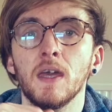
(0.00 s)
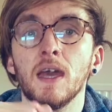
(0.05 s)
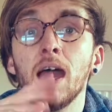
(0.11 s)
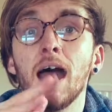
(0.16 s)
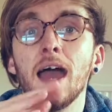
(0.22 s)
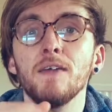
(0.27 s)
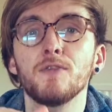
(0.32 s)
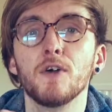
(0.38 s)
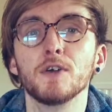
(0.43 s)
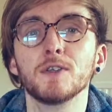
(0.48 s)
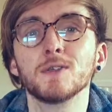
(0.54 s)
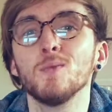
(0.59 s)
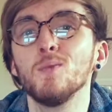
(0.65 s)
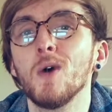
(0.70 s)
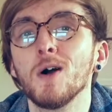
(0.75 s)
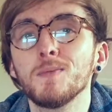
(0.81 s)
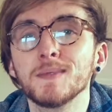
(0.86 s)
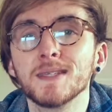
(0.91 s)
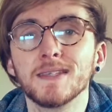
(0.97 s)
Hey folks,
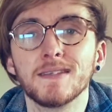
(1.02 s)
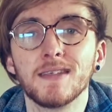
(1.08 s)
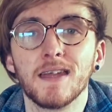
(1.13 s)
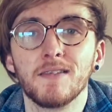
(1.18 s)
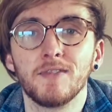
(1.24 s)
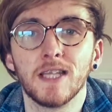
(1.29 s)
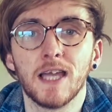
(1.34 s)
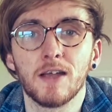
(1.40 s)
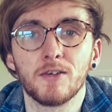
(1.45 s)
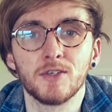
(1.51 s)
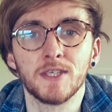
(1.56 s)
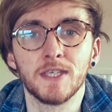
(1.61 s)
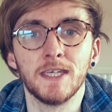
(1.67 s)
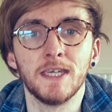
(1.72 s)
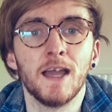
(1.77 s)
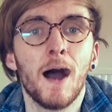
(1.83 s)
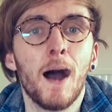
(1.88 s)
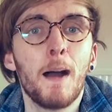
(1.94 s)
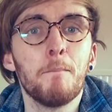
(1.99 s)
welcome to the Den of
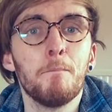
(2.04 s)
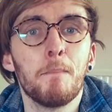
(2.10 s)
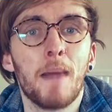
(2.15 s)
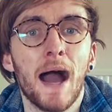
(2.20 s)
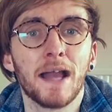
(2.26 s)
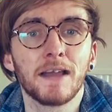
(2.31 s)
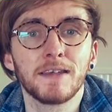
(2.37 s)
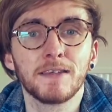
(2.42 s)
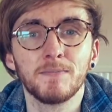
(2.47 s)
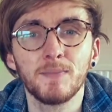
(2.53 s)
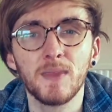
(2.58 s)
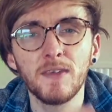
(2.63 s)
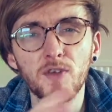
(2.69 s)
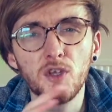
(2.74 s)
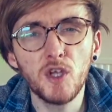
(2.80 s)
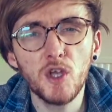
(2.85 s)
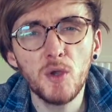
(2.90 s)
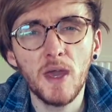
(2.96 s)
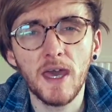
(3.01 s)
Alacrity. I'm Mac. If
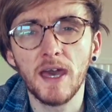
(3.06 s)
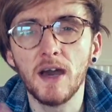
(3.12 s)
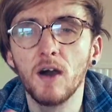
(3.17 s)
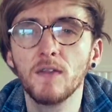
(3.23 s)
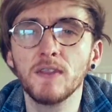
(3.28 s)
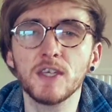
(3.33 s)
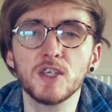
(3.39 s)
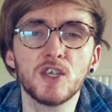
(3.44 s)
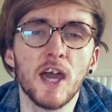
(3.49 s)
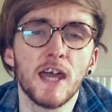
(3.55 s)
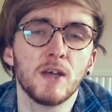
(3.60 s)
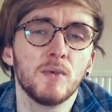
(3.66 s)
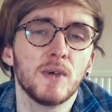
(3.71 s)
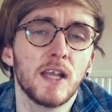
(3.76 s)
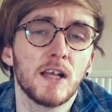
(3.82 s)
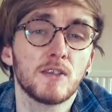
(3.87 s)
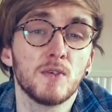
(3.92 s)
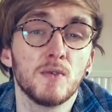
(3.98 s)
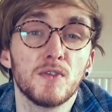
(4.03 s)
you're new here, on this channel
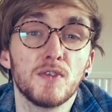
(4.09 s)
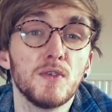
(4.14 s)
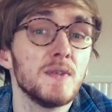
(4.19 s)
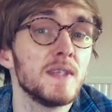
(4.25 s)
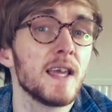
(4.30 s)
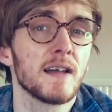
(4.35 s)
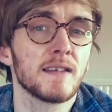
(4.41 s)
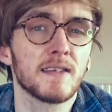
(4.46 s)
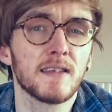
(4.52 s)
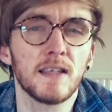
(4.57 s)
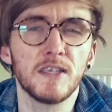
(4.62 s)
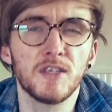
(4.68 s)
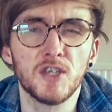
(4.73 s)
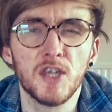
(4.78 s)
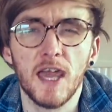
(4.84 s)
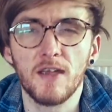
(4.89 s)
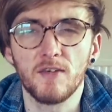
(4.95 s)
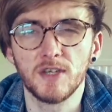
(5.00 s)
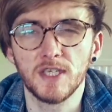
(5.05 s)
we like to enthusiastically
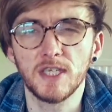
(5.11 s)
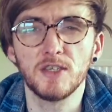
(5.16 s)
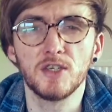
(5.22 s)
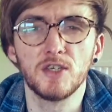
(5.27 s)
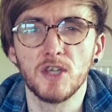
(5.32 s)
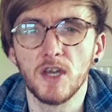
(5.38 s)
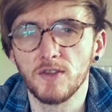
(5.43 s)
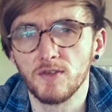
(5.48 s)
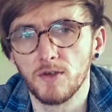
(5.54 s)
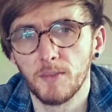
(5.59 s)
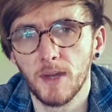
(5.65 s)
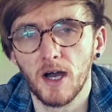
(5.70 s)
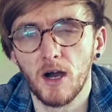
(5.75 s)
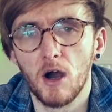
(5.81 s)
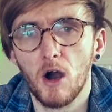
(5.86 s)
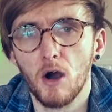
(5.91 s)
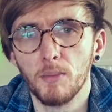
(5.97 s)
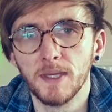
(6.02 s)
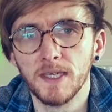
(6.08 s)
share and teach each other about
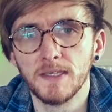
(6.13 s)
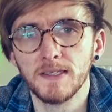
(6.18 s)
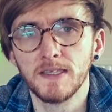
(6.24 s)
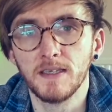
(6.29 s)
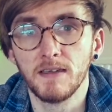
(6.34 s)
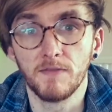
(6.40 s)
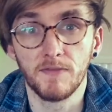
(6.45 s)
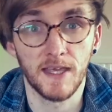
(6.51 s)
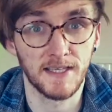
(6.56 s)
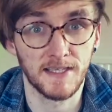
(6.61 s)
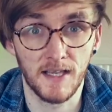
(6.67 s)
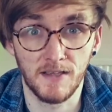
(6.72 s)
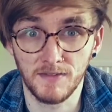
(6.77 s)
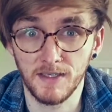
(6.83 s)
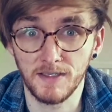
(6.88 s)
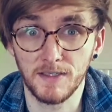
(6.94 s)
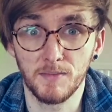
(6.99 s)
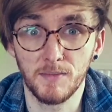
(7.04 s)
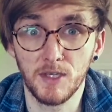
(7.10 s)
our hobbies. If that
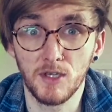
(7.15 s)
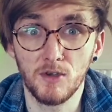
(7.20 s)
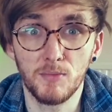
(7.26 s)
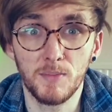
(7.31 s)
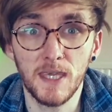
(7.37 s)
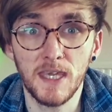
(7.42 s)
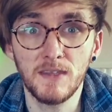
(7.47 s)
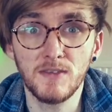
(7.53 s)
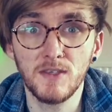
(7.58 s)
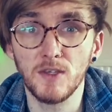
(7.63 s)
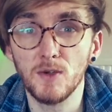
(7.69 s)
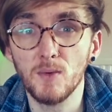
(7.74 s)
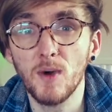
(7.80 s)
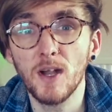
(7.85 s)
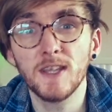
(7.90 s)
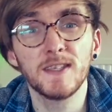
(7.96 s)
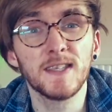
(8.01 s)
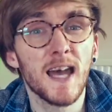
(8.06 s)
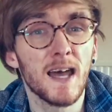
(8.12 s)
sounds like something you would be into,
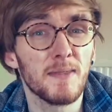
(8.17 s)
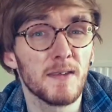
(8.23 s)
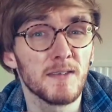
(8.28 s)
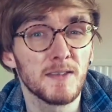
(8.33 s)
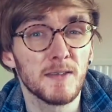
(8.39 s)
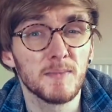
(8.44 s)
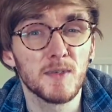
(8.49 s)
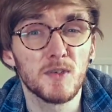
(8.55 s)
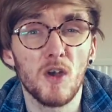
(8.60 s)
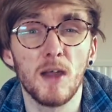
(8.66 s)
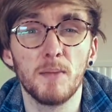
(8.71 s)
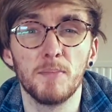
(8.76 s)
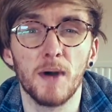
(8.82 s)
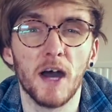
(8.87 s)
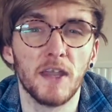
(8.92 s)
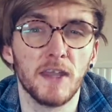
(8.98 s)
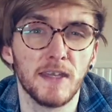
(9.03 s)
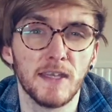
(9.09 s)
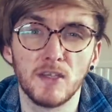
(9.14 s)
why don't you tap that subscribe
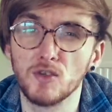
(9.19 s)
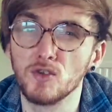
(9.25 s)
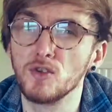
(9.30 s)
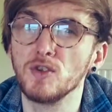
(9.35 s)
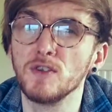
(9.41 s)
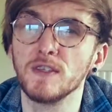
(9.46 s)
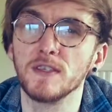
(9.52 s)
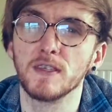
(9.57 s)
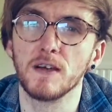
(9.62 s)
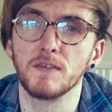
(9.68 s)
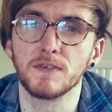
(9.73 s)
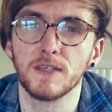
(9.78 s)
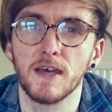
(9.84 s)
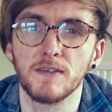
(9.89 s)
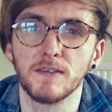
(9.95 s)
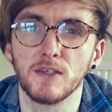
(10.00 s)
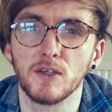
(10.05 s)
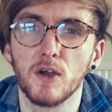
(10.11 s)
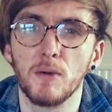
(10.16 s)
button and introduce yourself
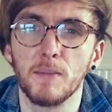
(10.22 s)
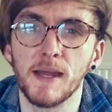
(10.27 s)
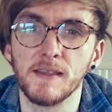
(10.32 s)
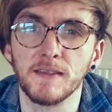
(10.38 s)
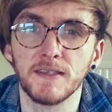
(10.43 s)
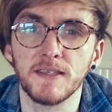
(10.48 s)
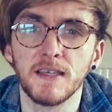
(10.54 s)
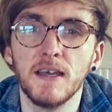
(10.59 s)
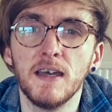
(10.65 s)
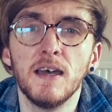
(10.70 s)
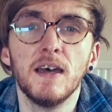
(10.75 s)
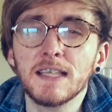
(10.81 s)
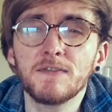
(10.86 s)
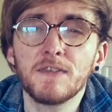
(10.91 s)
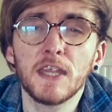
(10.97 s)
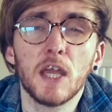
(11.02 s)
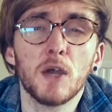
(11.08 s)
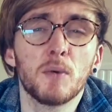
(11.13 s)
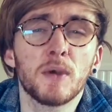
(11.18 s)
down in the comments. In today's
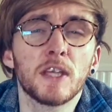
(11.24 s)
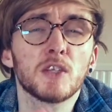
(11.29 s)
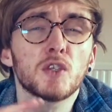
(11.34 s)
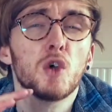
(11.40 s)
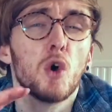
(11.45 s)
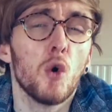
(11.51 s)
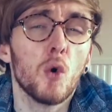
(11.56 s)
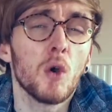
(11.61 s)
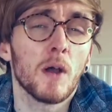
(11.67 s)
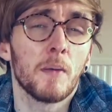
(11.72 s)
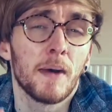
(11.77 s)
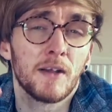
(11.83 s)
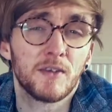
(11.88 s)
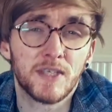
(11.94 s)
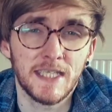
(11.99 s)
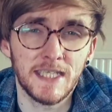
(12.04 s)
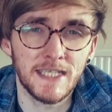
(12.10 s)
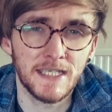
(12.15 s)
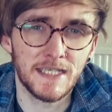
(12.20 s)
video we're going to talk
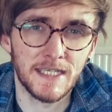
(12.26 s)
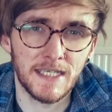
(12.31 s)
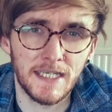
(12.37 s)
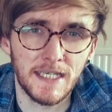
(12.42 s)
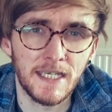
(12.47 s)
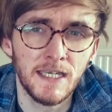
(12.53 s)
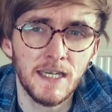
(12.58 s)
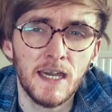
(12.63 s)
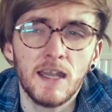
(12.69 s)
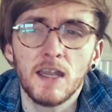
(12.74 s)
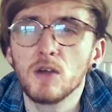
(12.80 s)
about D&D.